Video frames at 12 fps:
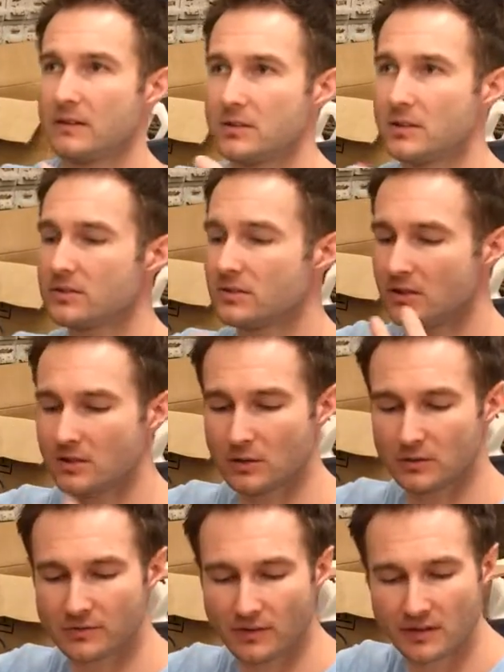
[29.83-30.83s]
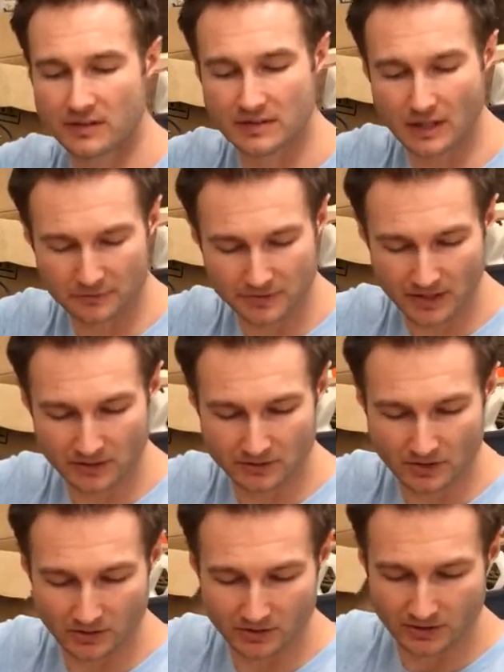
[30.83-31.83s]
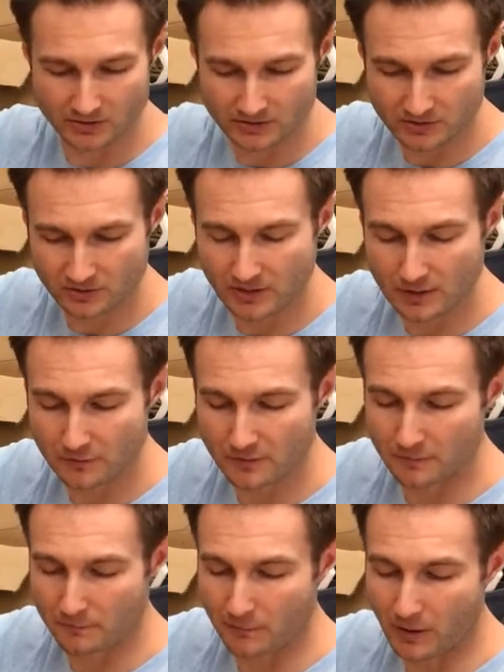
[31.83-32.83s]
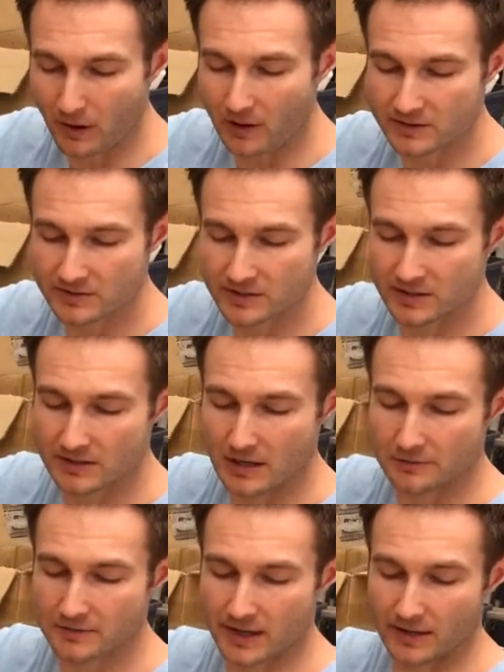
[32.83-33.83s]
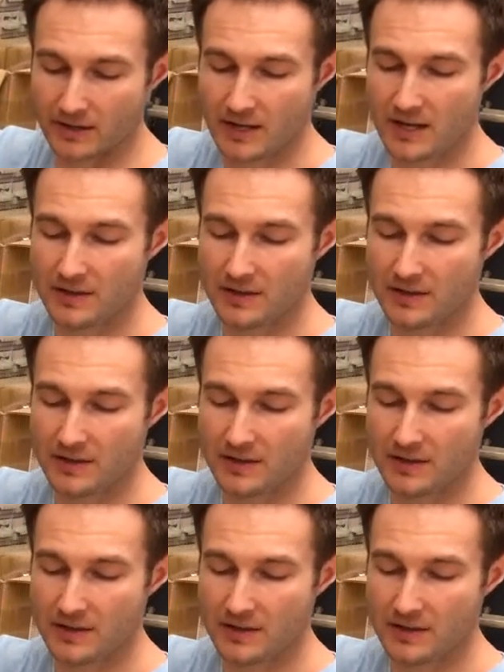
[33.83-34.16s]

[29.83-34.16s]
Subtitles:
Just so you know, as far as dovetails go, there's two different parts to the dovetail.